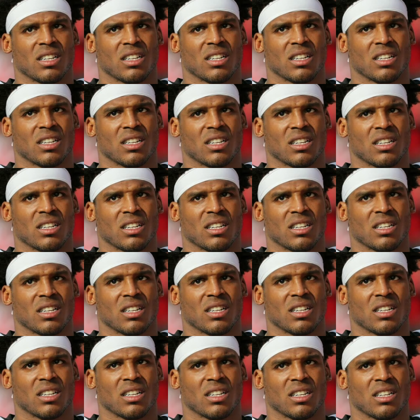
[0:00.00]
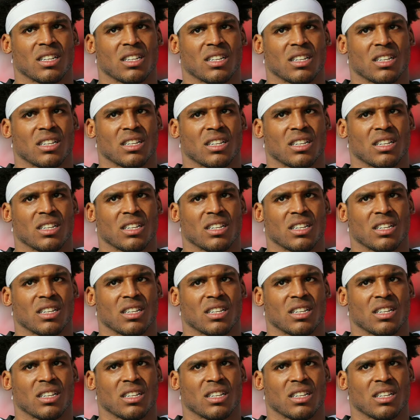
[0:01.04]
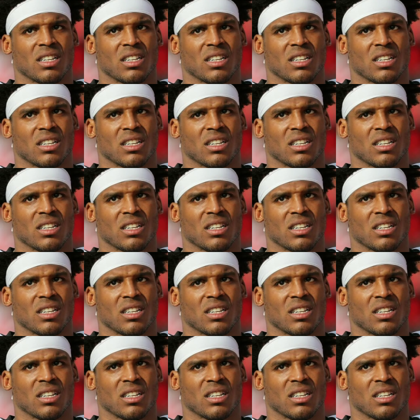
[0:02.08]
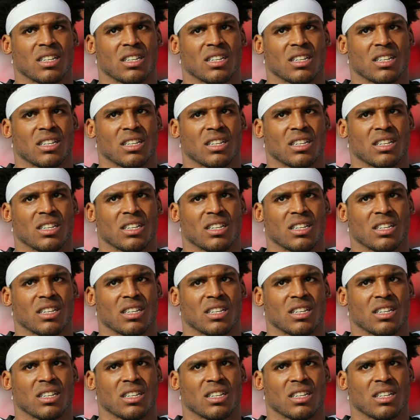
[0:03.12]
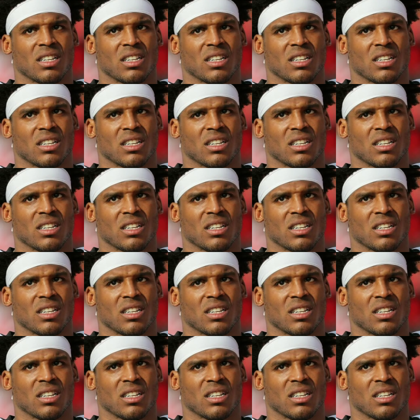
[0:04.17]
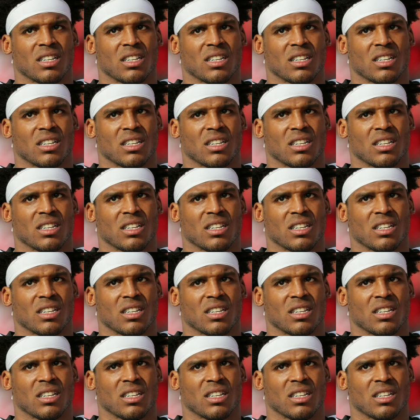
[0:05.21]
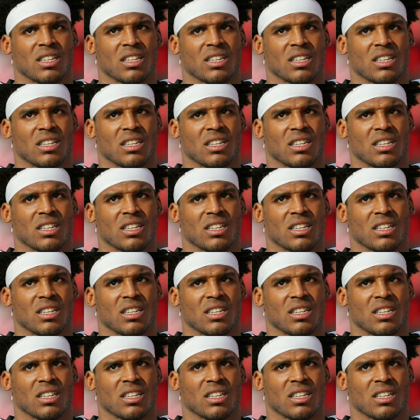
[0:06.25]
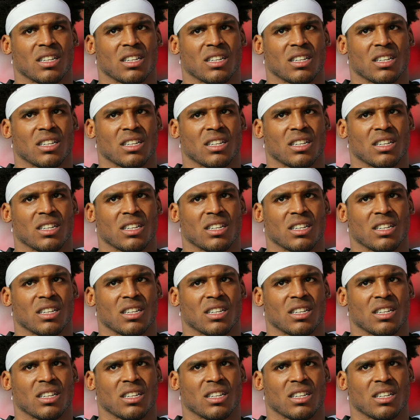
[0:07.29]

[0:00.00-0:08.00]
This is a still picture; no speech is visible.